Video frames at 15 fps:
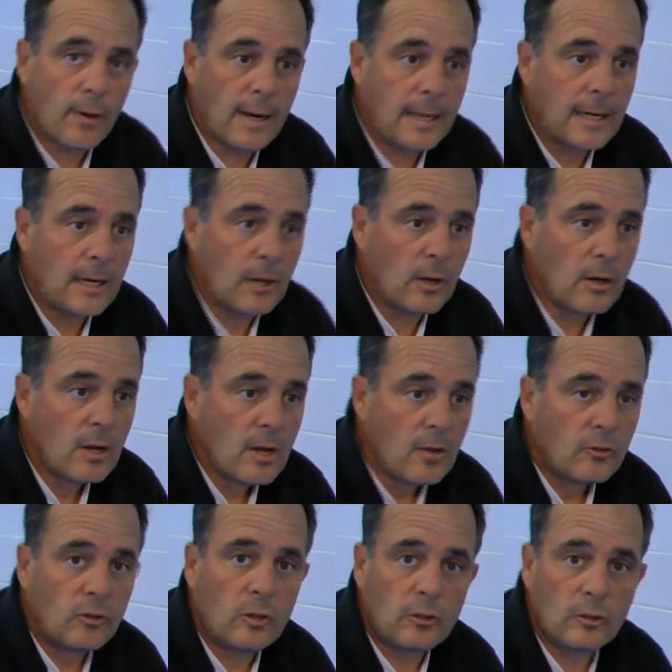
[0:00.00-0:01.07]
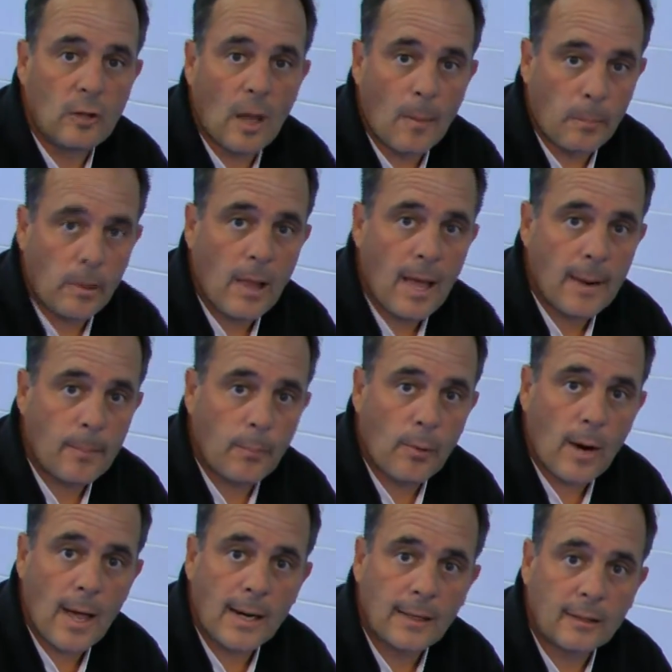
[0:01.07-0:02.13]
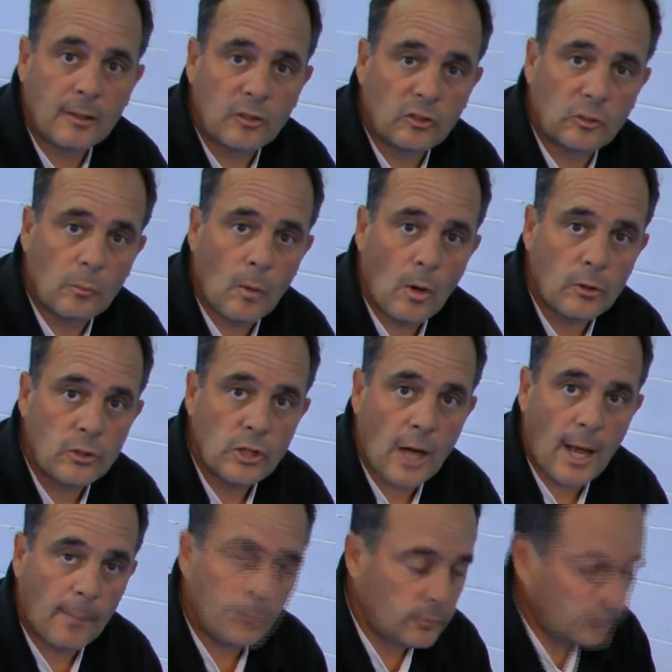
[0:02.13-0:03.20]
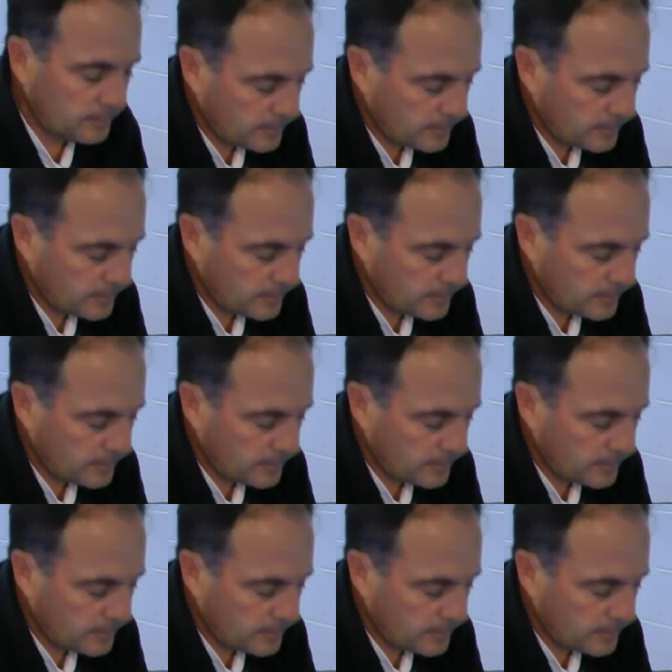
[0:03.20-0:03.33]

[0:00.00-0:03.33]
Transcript: right here to apply product in small jobs.